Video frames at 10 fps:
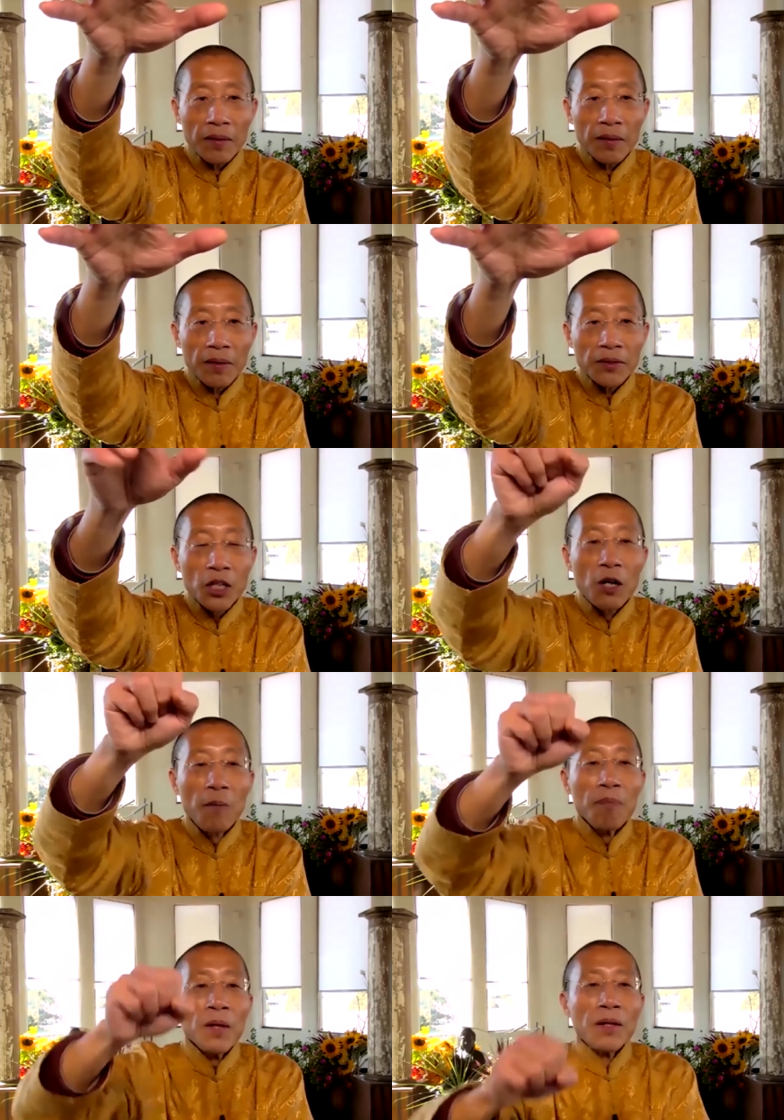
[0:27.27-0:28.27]

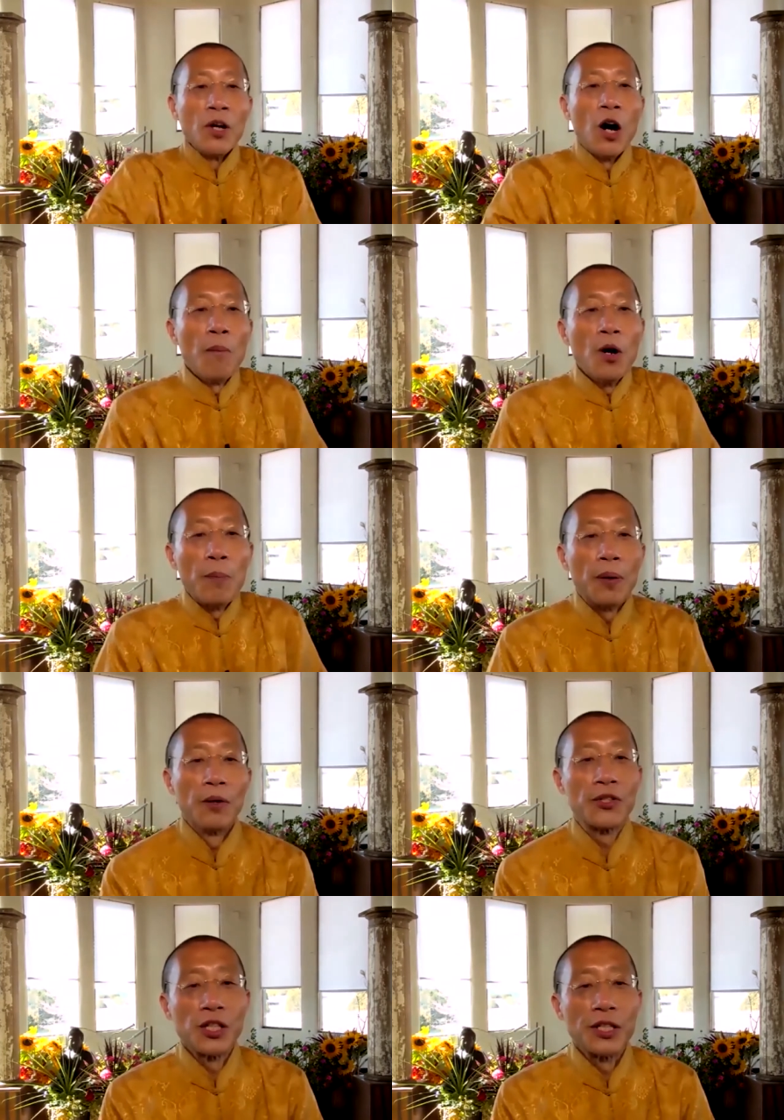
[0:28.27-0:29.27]
So normal
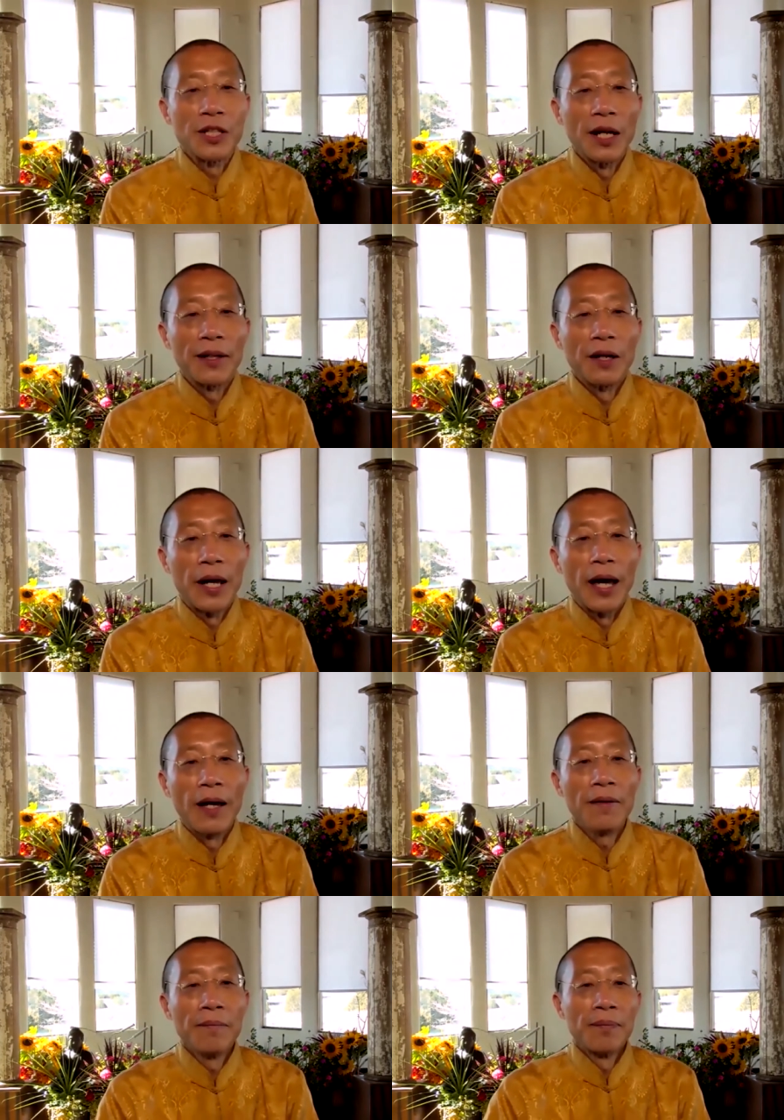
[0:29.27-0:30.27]
approach is like, okay,